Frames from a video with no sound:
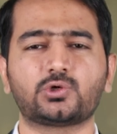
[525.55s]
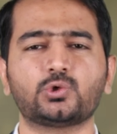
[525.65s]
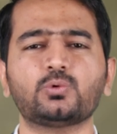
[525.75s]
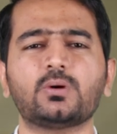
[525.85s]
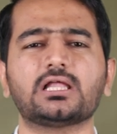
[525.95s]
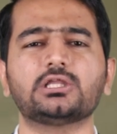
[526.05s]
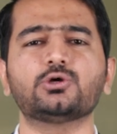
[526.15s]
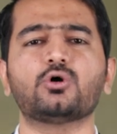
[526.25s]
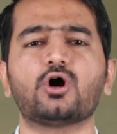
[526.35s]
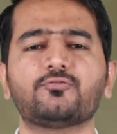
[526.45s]
true
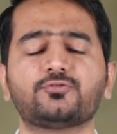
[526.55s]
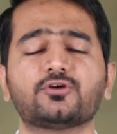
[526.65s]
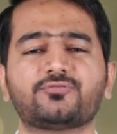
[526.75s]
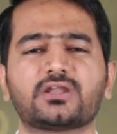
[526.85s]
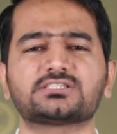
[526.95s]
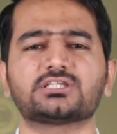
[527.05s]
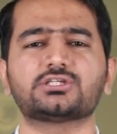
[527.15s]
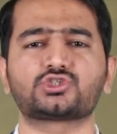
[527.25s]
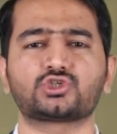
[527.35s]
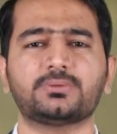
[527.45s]
value of your financial
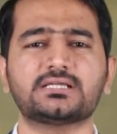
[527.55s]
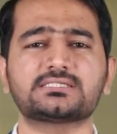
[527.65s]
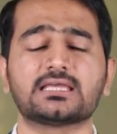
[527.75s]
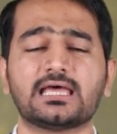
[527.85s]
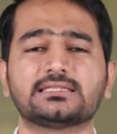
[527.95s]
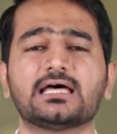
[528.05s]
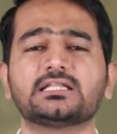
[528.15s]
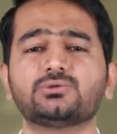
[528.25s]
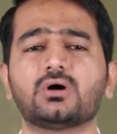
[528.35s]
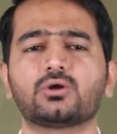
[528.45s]
instruments
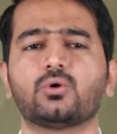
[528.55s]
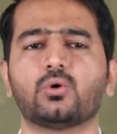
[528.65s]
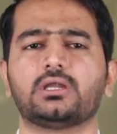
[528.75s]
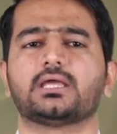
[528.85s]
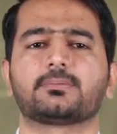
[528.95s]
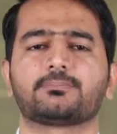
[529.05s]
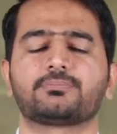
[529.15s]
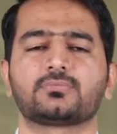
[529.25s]
that you are holding.